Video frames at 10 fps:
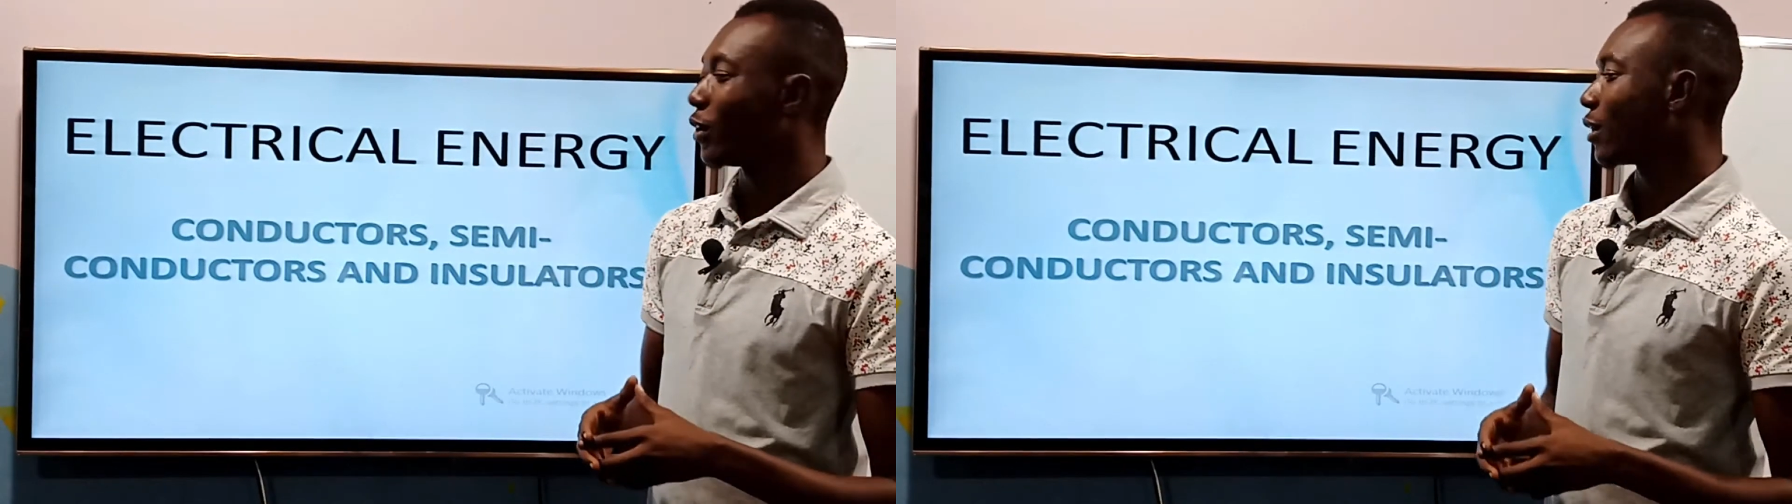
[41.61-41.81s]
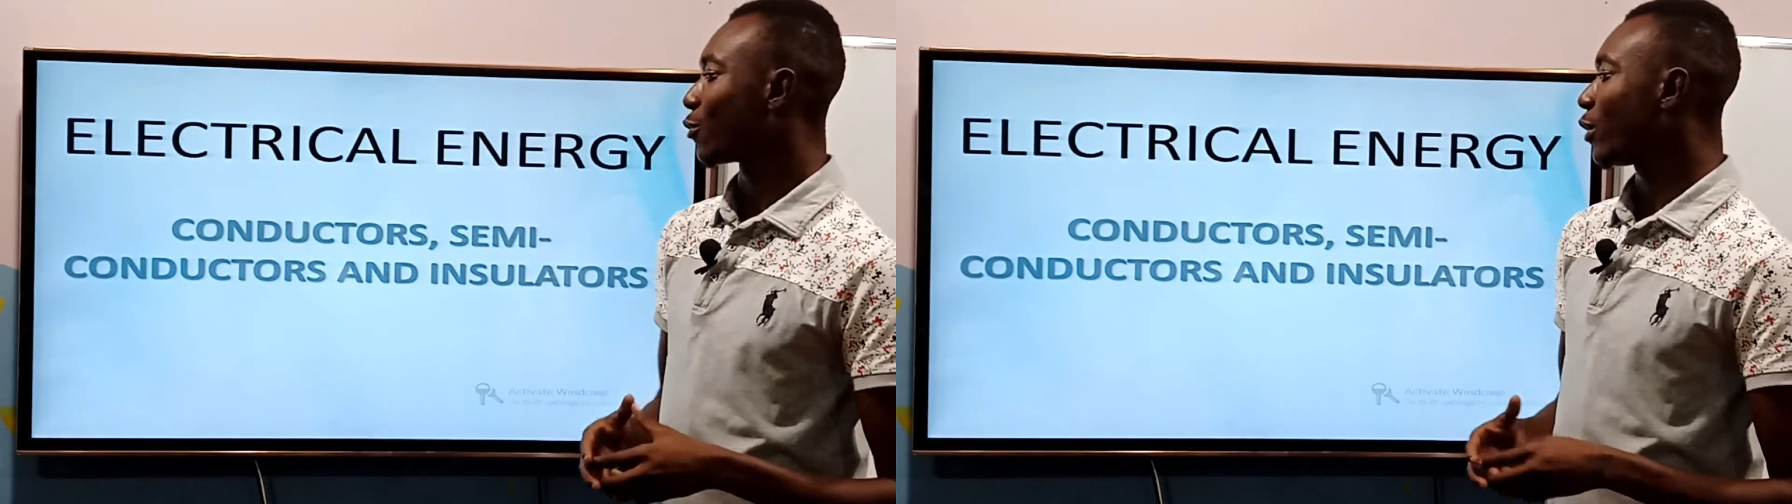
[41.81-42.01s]
we
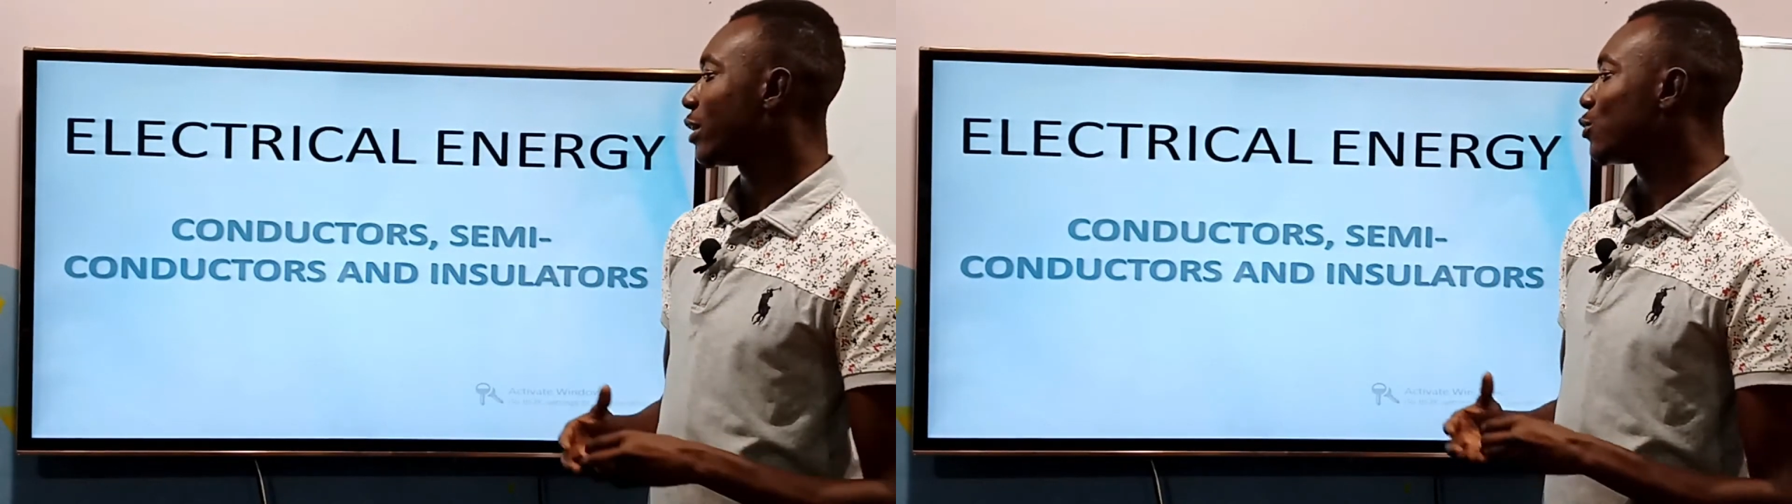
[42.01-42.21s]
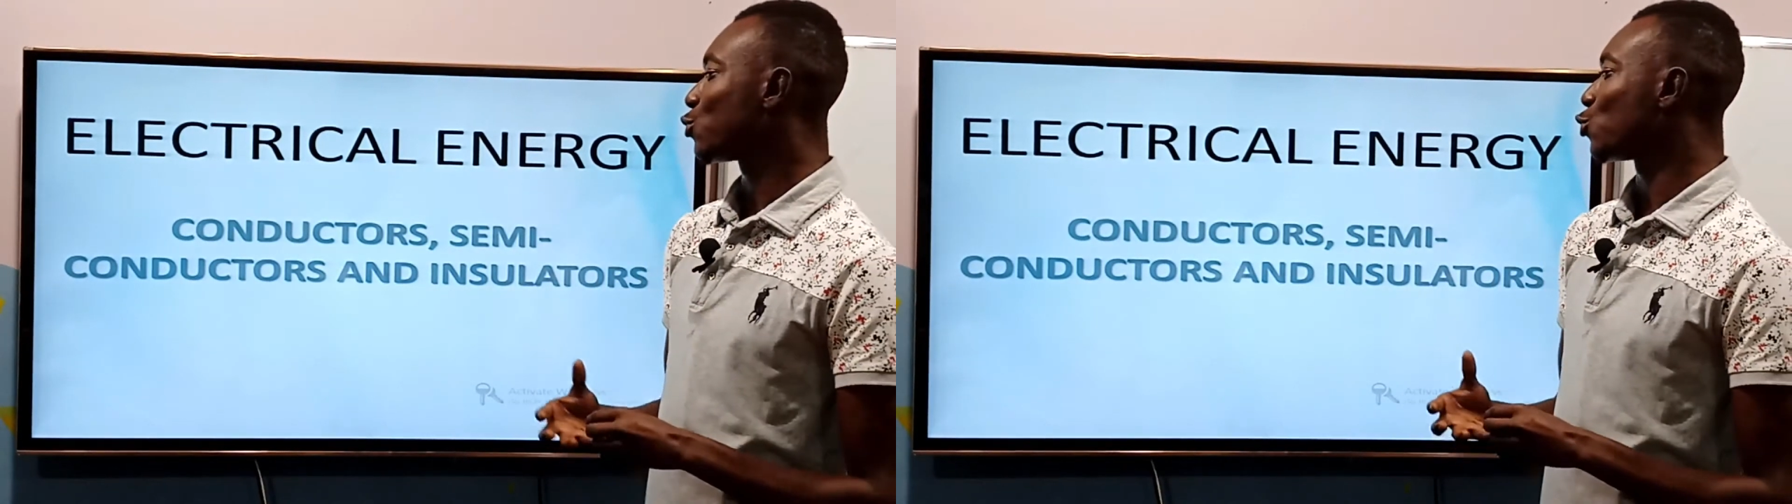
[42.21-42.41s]
are
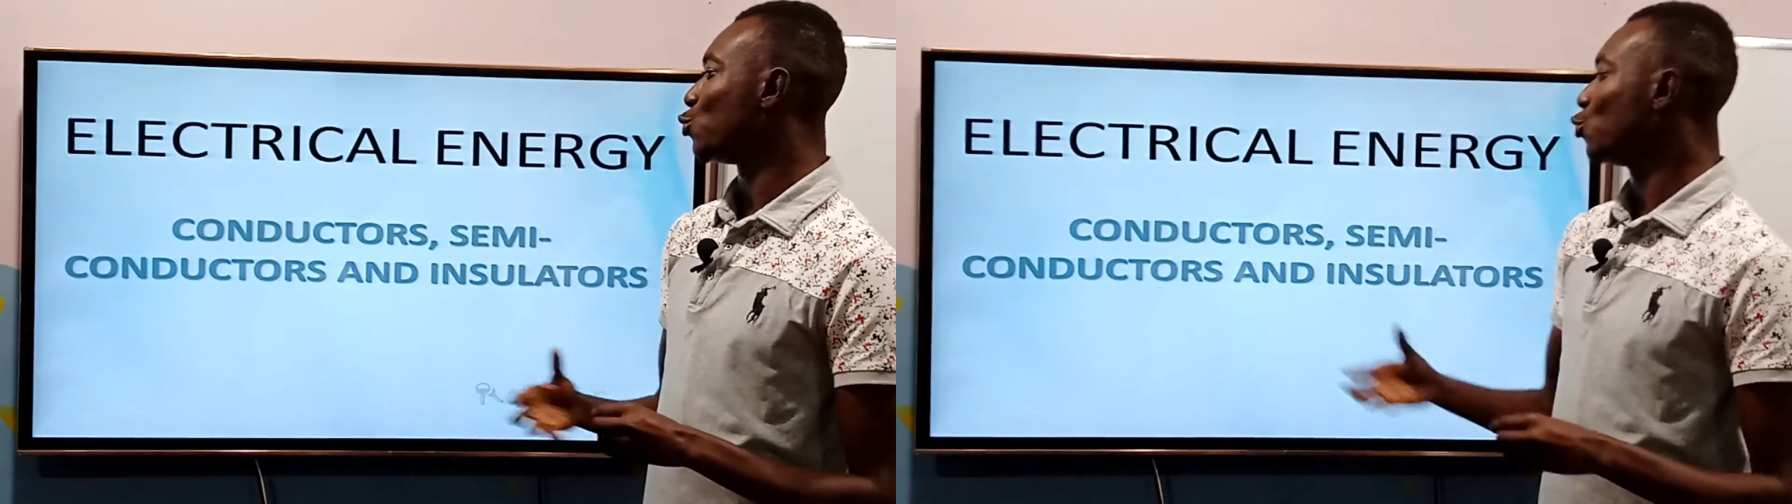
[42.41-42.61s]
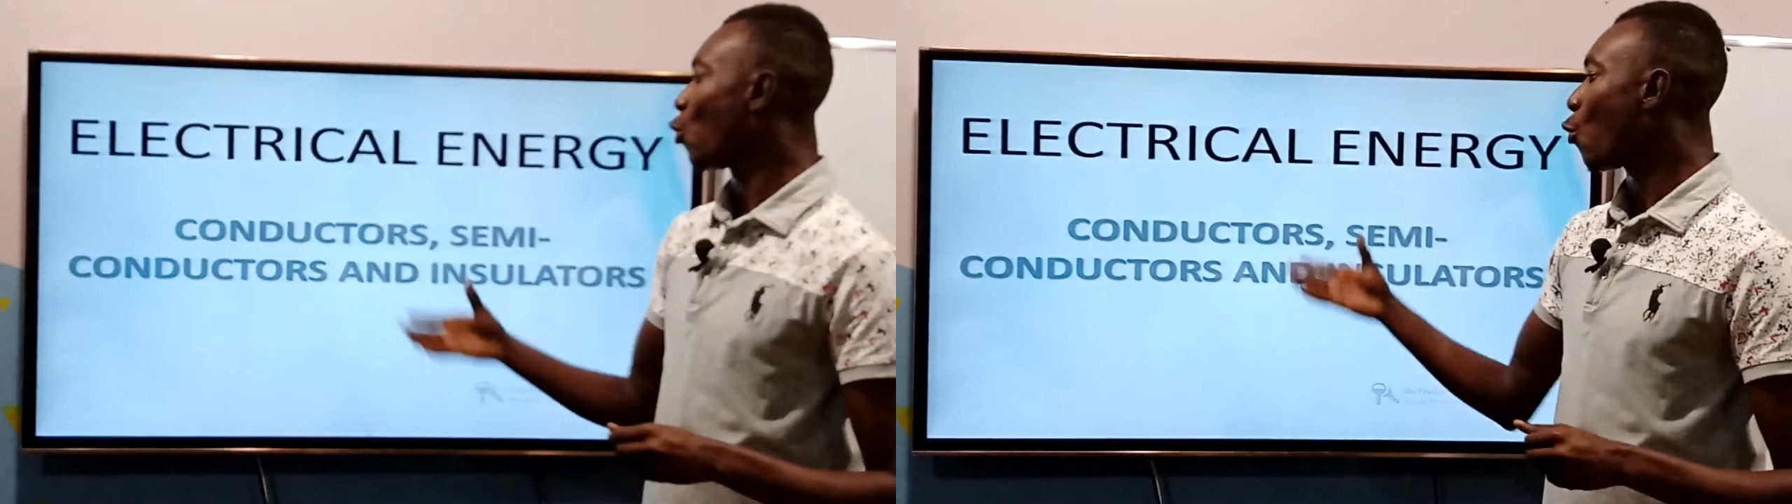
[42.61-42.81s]
going to
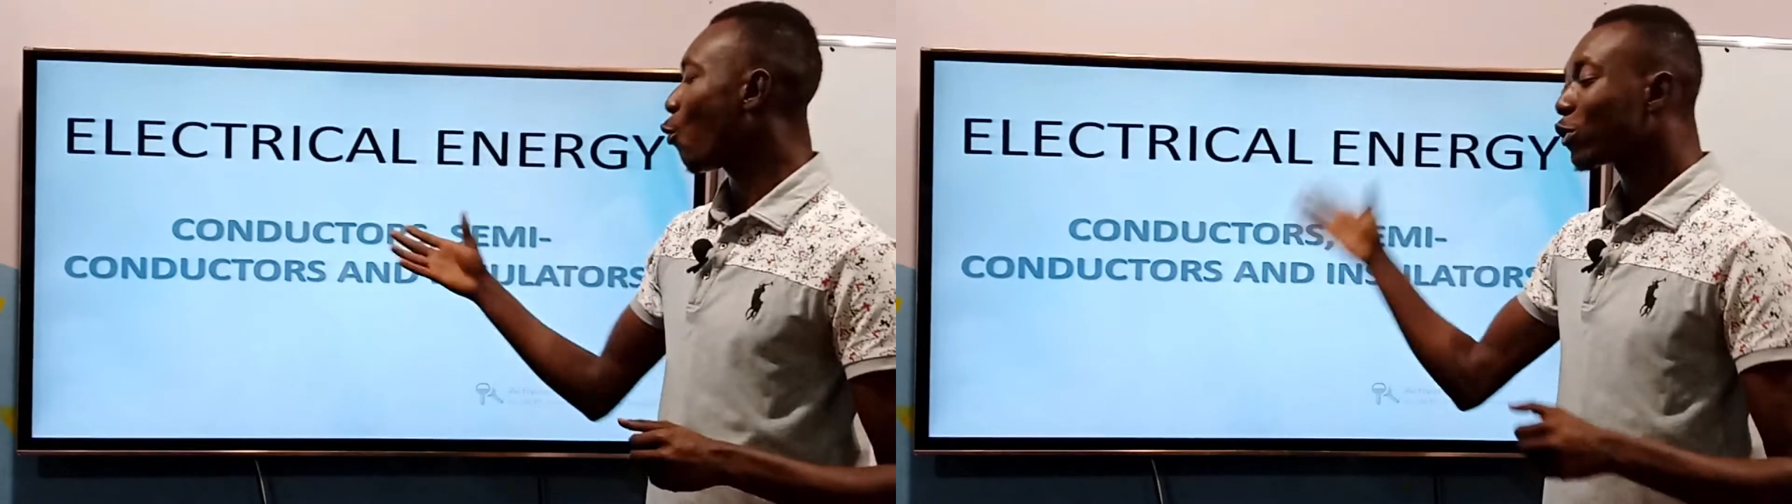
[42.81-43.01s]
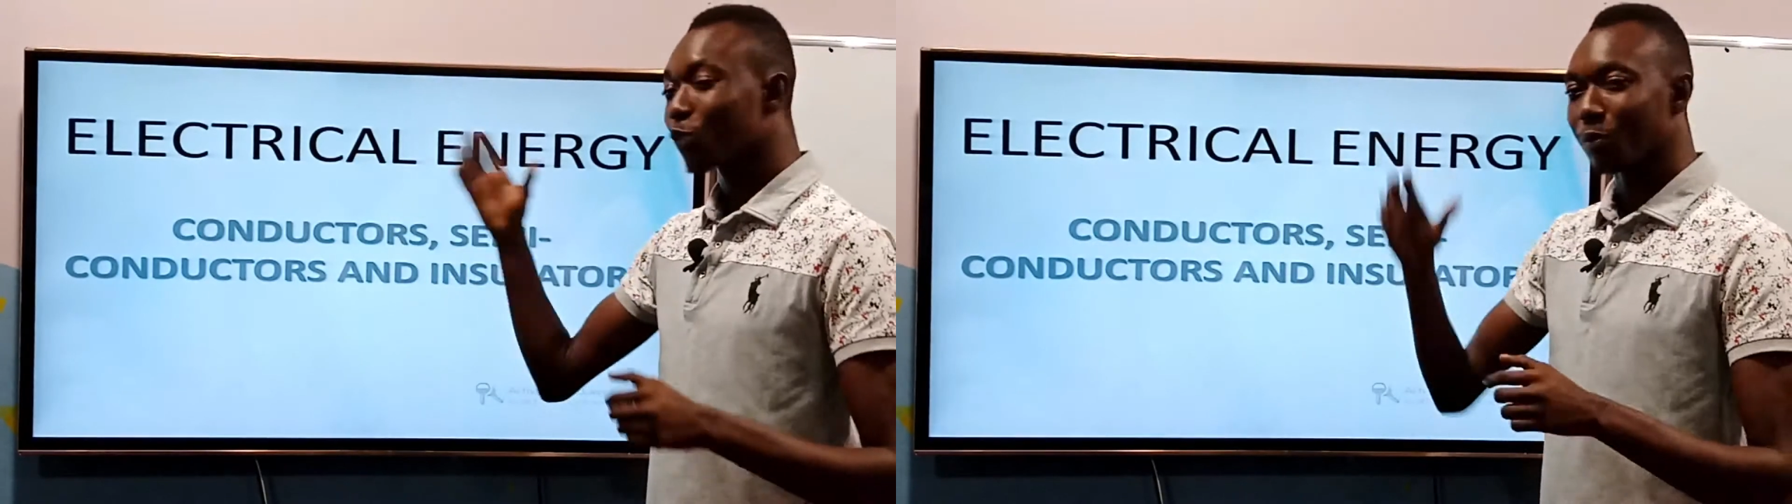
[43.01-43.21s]
know what